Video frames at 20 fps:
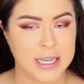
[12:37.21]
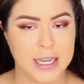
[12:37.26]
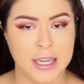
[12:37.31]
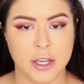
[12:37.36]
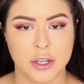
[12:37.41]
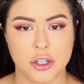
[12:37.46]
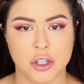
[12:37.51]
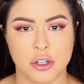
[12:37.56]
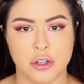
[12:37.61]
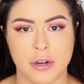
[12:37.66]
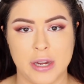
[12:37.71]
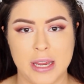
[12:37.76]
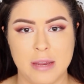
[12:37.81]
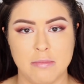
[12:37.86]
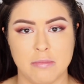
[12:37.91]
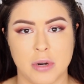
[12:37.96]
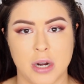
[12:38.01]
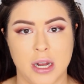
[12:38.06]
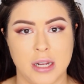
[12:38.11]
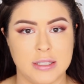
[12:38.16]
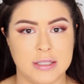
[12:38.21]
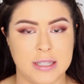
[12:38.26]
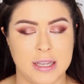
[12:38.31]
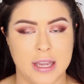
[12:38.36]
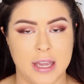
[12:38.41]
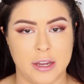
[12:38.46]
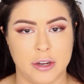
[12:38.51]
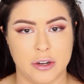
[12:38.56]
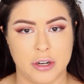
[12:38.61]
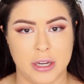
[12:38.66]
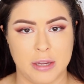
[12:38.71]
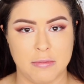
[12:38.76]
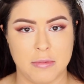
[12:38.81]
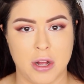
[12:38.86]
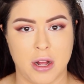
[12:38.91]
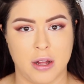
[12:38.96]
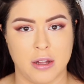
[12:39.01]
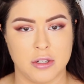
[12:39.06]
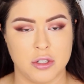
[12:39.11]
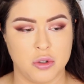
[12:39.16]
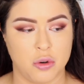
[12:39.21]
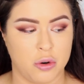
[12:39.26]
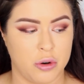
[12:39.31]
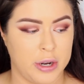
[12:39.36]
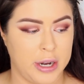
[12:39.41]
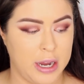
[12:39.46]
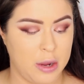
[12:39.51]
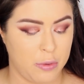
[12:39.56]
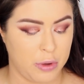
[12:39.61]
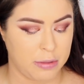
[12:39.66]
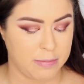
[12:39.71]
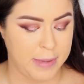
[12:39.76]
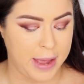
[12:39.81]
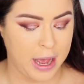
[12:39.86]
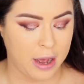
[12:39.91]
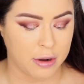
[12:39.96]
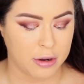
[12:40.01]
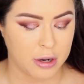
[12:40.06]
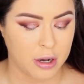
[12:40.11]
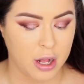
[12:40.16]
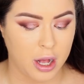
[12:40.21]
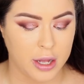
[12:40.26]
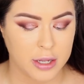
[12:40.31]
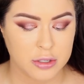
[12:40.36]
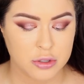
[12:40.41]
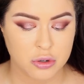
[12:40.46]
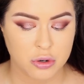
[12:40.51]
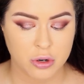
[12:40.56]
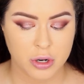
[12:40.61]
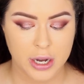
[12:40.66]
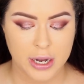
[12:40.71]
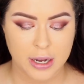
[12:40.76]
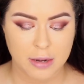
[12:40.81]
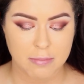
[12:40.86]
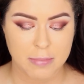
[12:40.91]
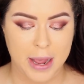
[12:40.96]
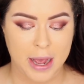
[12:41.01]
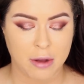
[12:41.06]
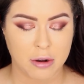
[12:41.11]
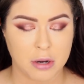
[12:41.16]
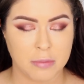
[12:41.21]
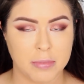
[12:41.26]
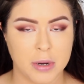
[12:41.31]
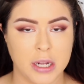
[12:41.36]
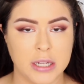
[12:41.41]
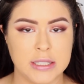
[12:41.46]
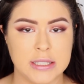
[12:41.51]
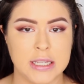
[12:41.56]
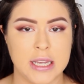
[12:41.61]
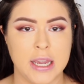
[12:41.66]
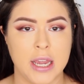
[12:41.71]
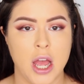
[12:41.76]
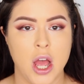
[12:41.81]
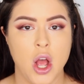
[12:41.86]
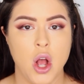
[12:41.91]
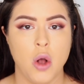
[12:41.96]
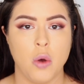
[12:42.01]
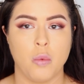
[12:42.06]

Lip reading: Seeing cream bronzing and cream contouring with powder contouring and powder bronzing,